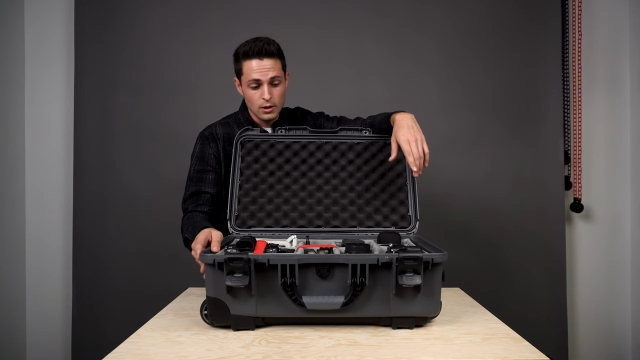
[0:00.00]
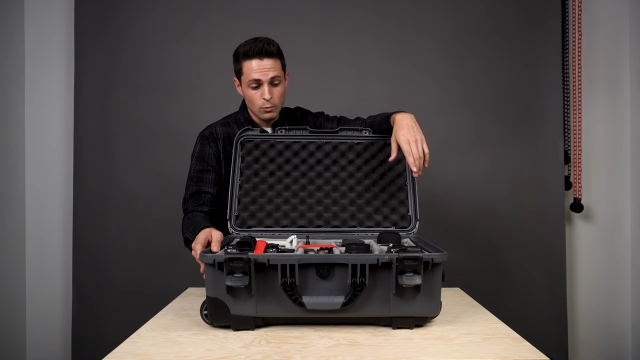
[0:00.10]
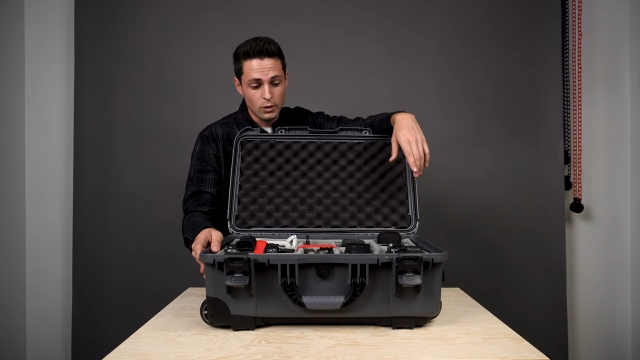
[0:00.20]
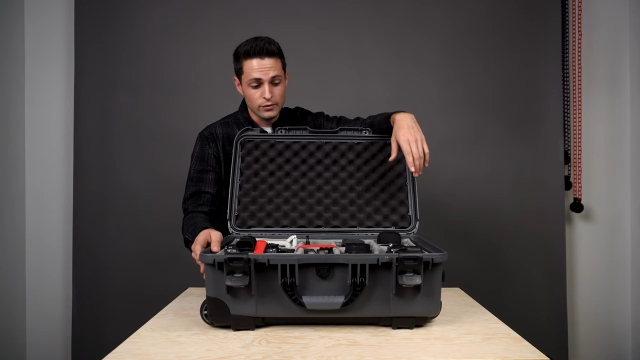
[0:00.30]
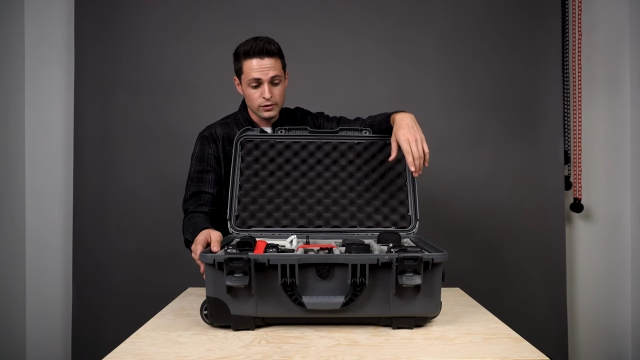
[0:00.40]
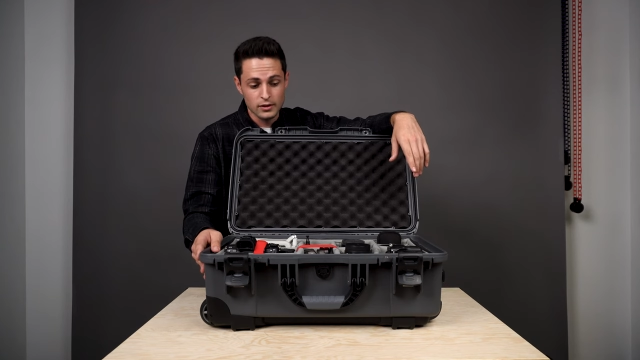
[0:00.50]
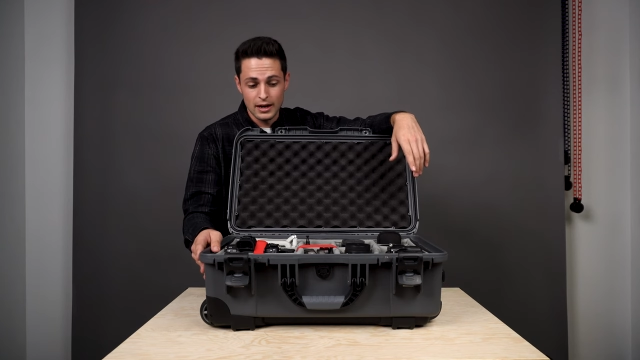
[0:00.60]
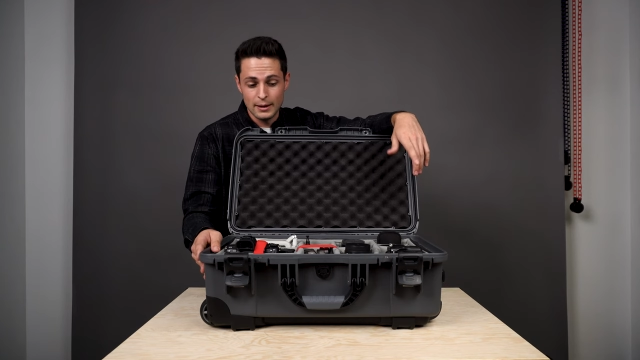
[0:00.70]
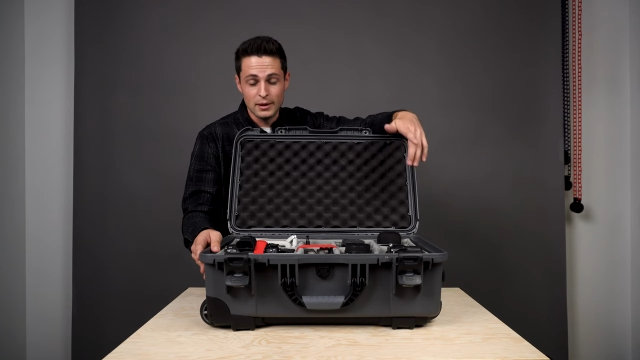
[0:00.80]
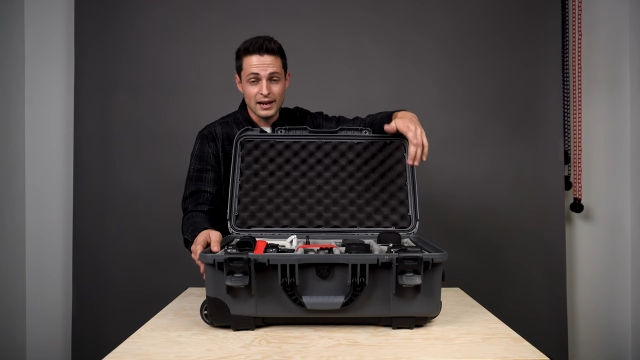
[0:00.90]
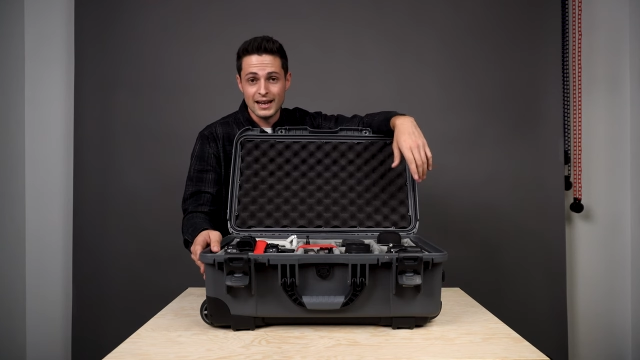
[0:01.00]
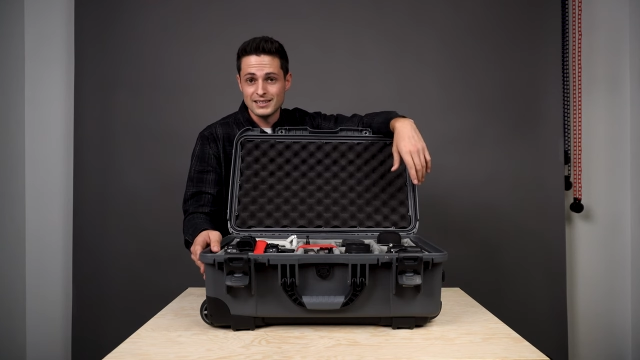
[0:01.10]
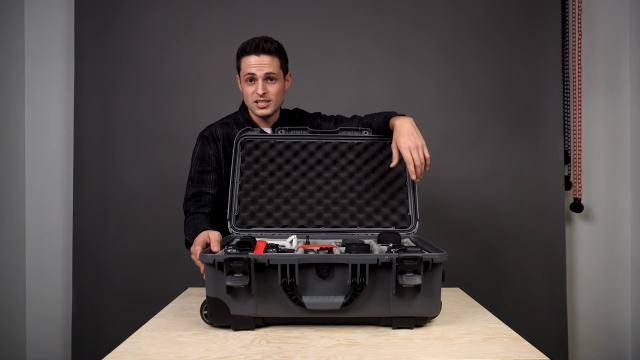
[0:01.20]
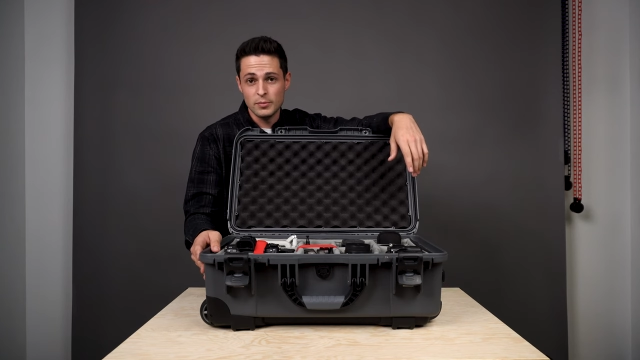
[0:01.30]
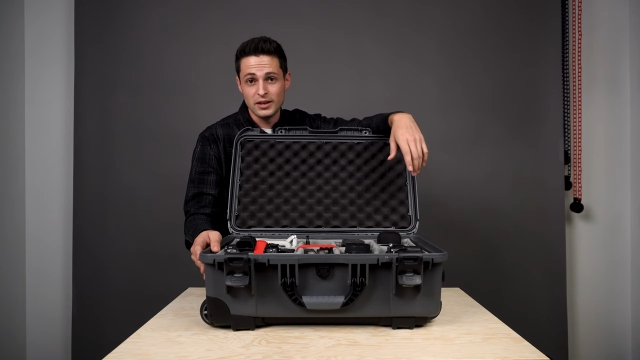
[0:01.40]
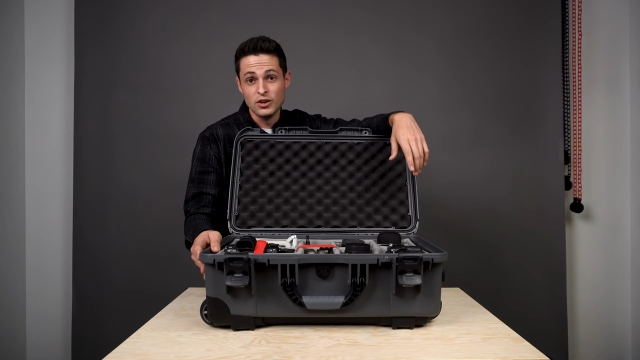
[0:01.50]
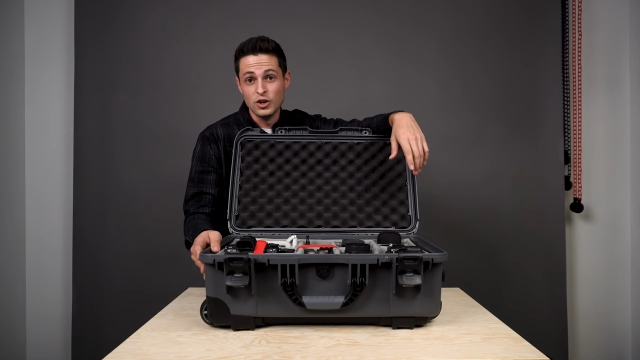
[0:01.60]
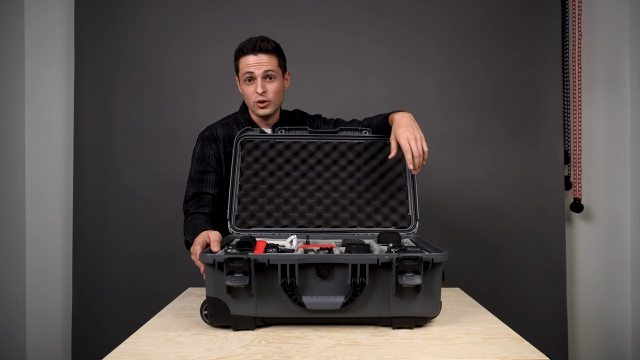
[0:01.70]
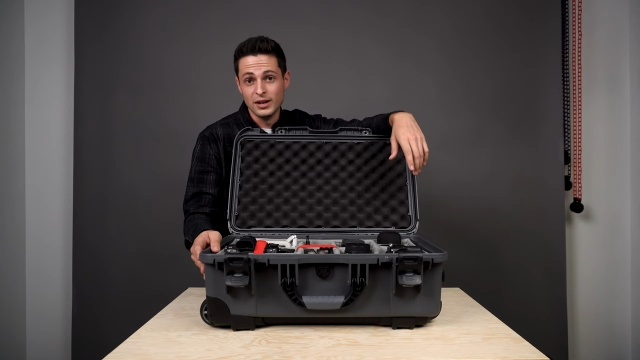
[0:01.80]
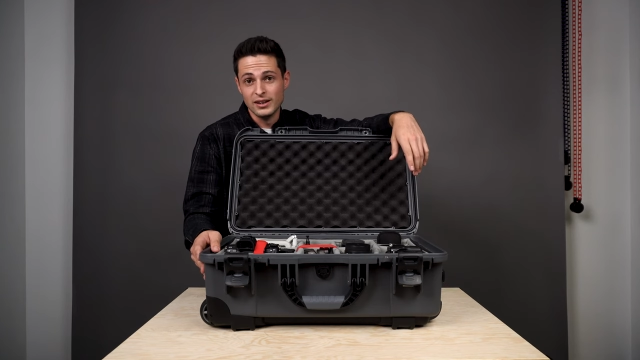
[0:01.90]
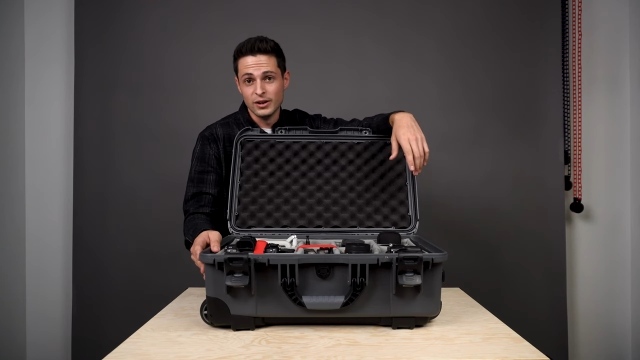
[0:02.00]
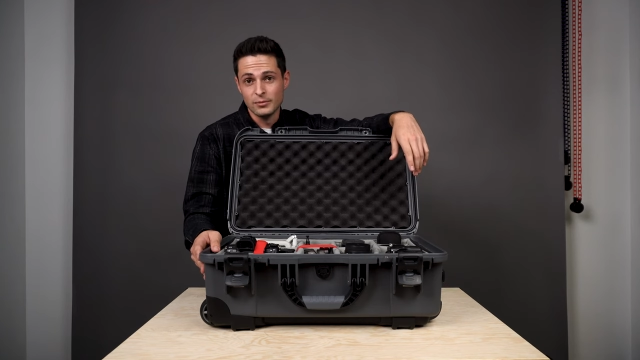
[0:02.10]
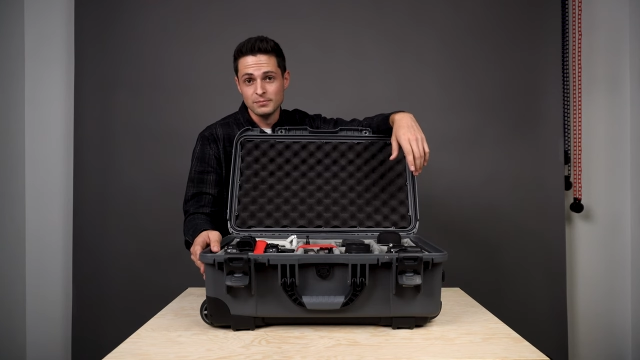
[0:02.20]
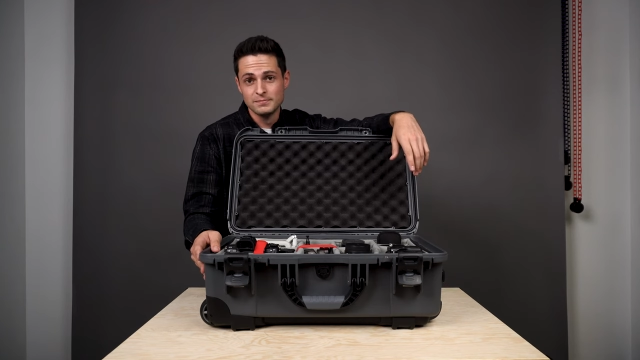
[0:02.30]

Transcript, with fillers: whenever I might add something new in here.